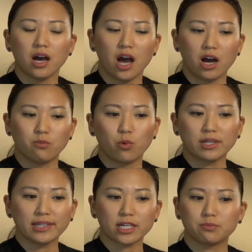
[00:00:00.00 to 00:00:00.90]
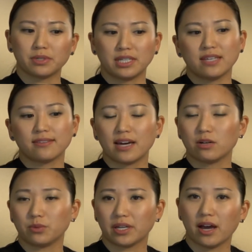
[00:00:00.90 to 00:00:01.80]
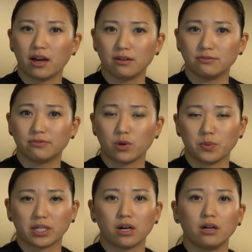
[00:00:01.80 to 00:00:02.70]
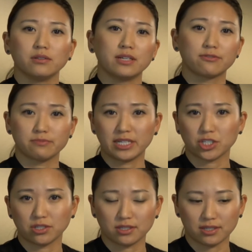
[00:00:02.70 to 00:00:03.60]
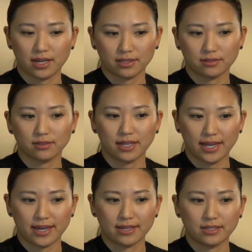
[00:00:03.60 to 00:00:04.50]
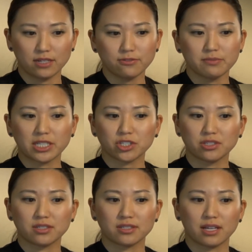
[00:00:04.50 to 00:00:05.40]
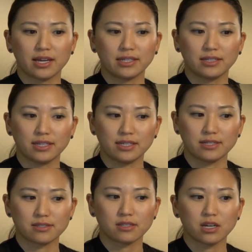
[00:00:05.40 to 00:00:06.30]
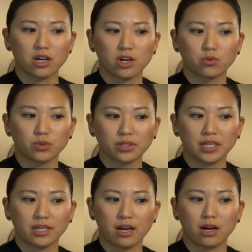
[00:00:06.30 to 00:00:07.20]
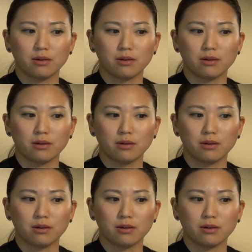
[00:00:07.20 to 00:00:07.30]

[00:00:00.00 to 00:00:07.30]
One layer beneath that, we have what we call information design. And information design is really